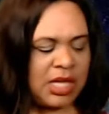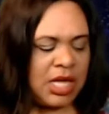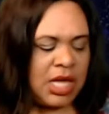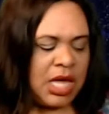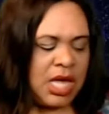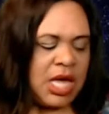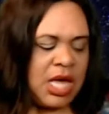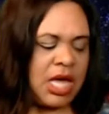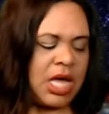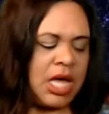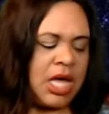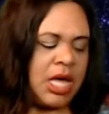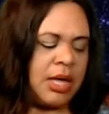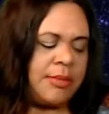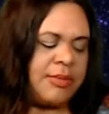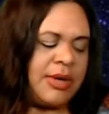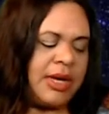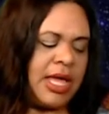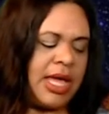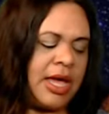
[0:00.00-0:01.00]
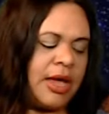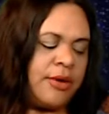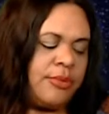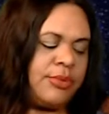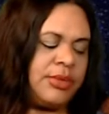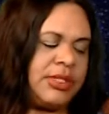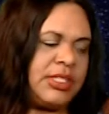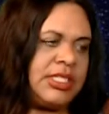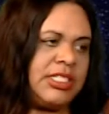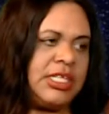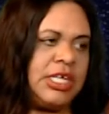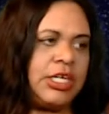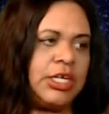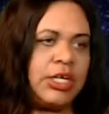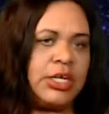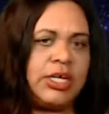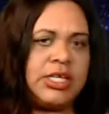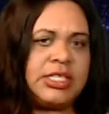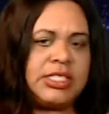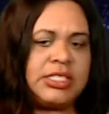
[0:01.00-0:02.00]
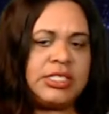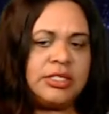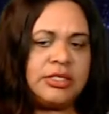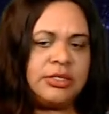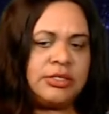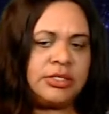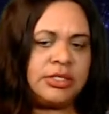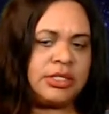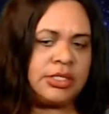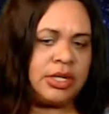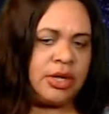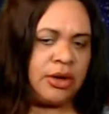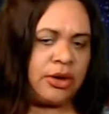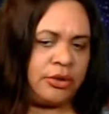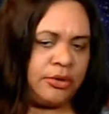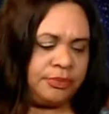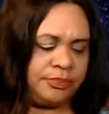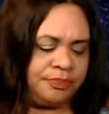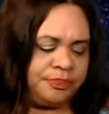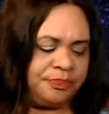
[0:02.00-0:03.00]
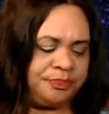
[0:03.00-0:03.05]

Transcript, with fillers: Um, now with the Ten of Crystals, though,